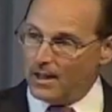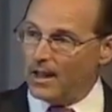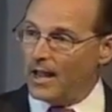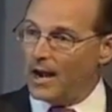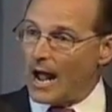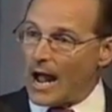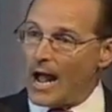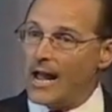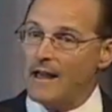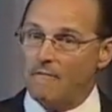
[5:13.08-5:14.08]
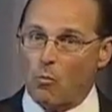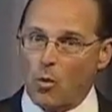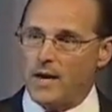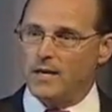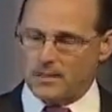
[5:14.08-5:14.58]
And I have
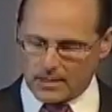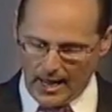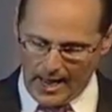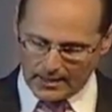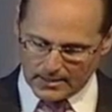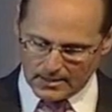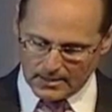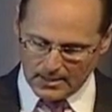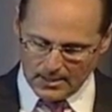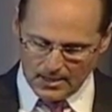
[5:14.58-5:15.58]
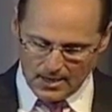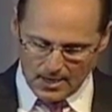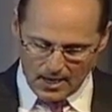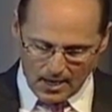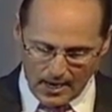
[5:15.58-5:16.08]
witnessed that.
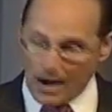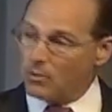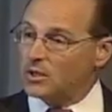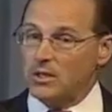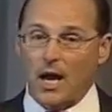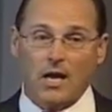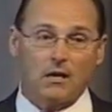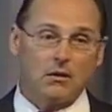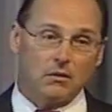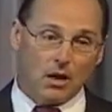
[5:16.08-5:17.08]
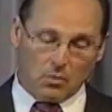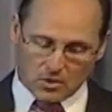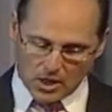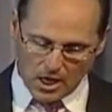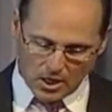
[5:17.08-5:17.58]
And I want to say, I want to
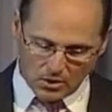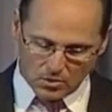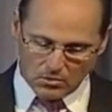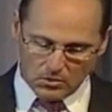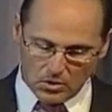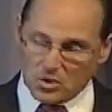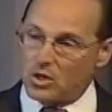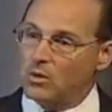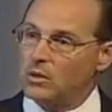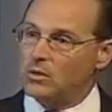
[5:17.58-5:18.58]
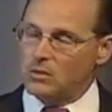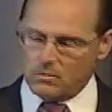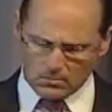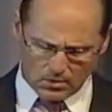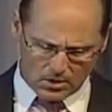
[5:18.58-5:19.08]
say to you, you students,
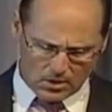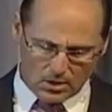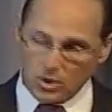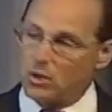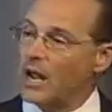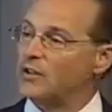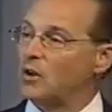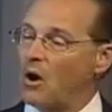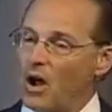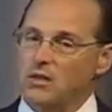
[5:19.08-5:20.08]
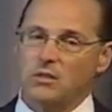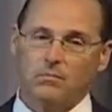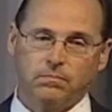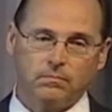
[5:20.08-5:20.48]
you guys are awesome.